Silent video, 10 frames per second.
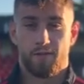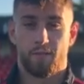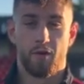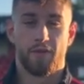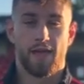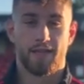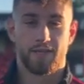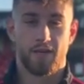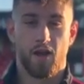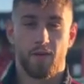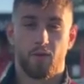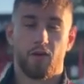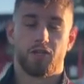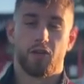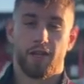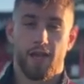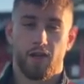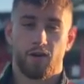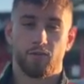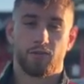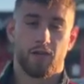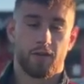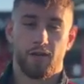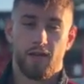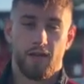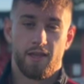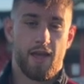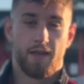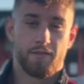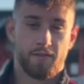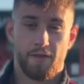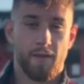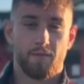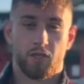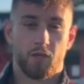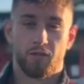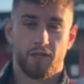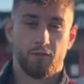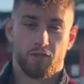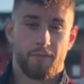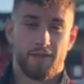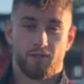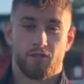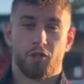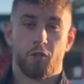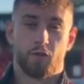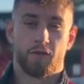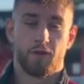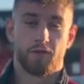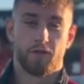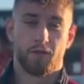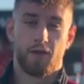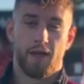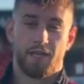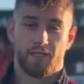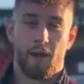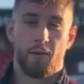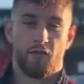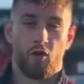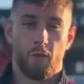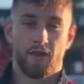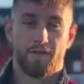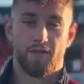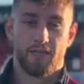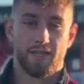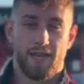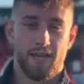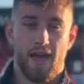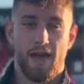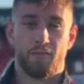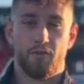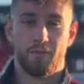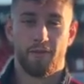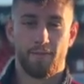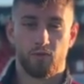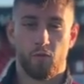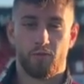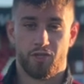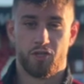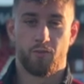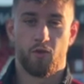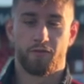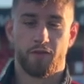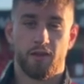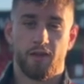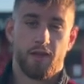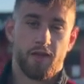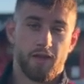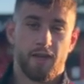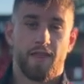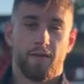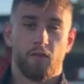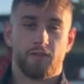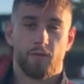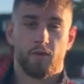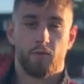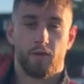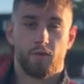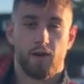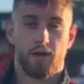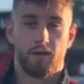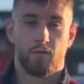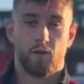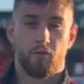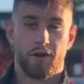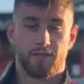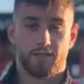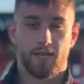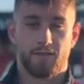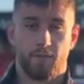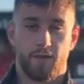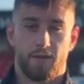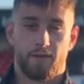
put him in the 18-yard box, you're going to get goals. So, yeah, them two, it was just business as usual for those two. And it's just about whether or not we can facilitate that and put them in them sort of positions more often. And then, obviously, we'll breed success from it.